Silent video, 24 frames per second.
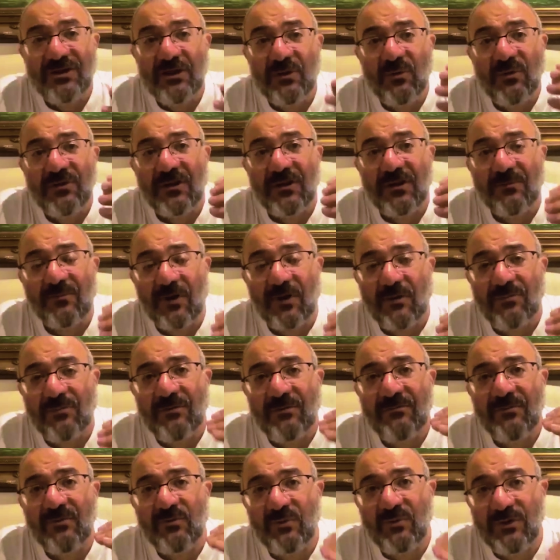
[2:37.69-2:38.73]
deal with the
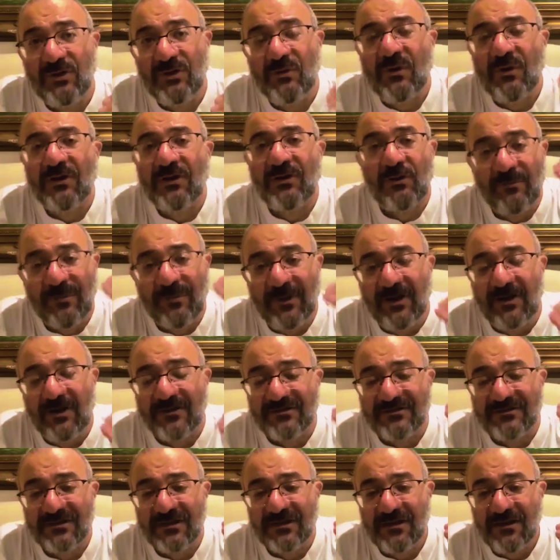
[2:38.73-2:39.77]
problem between you and your
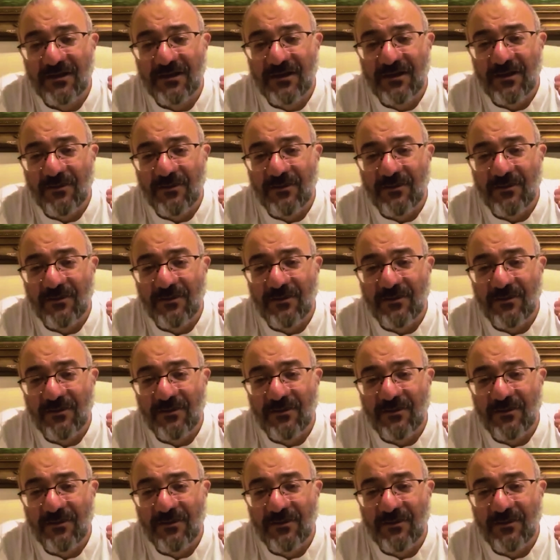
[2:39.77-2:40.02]
parents.